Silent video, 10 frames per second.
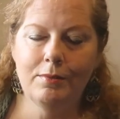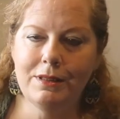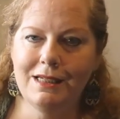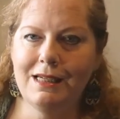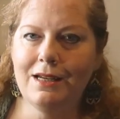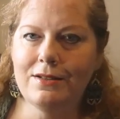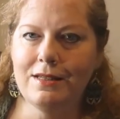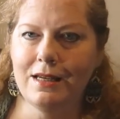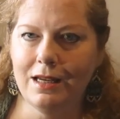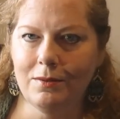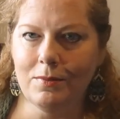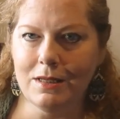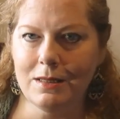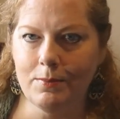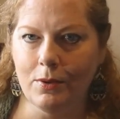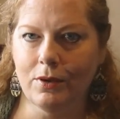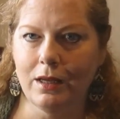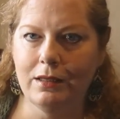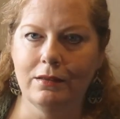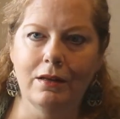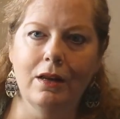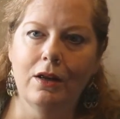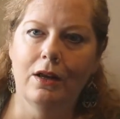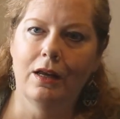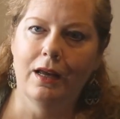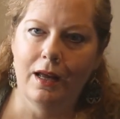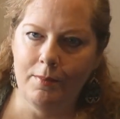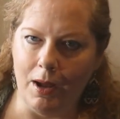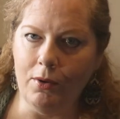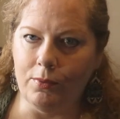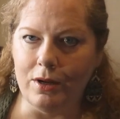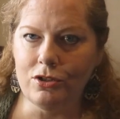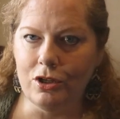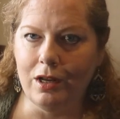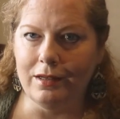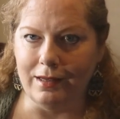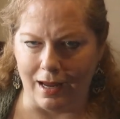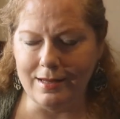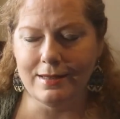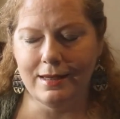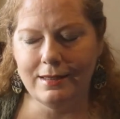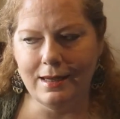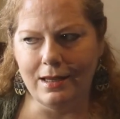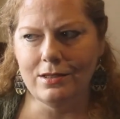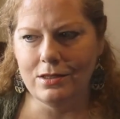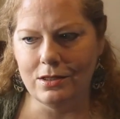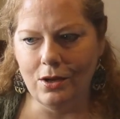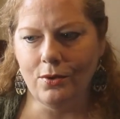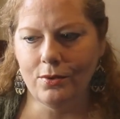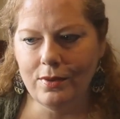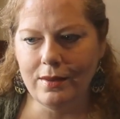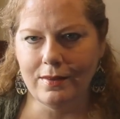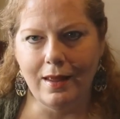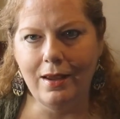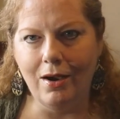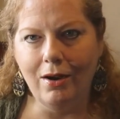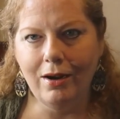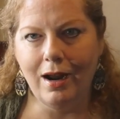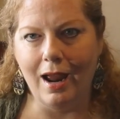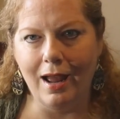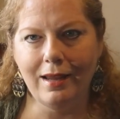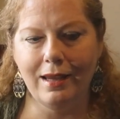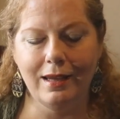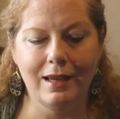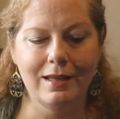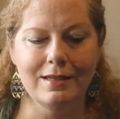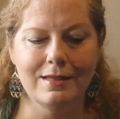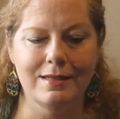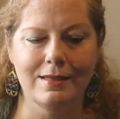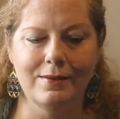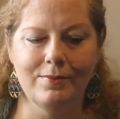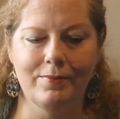But to announce that he had misspoken about Russia, and yes, he does know that they are hacking us.